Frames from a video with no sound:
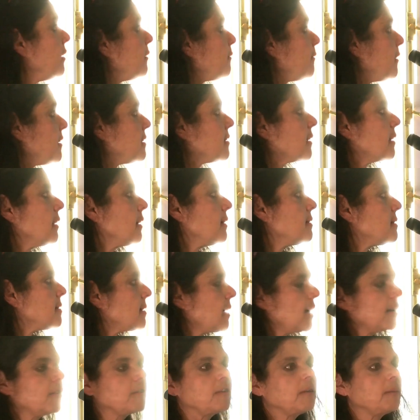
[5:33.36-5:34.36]
physical and
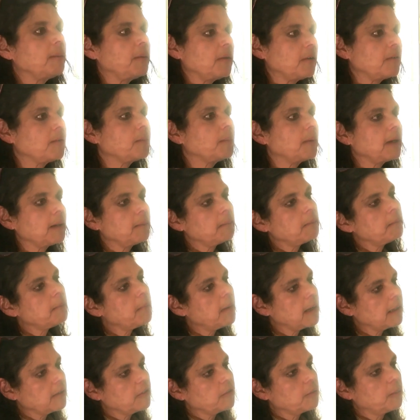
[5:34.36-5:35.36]
sexual abuse being
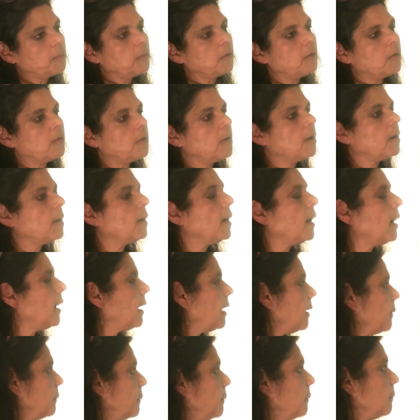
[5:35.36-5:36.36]
much more
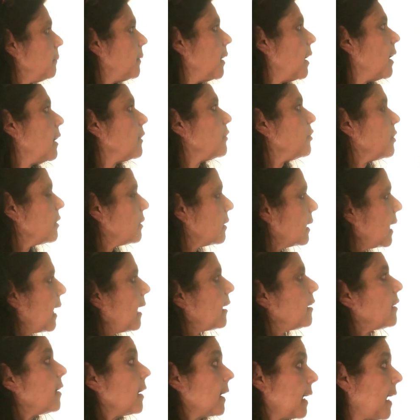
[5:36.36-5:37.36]
marginal
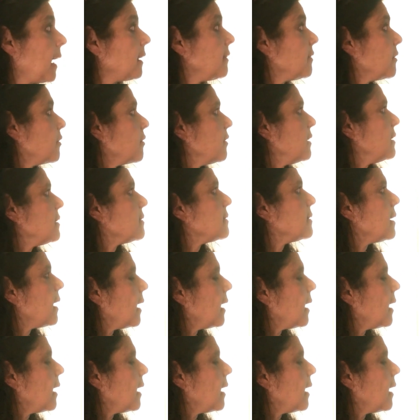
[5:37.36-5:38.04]
categories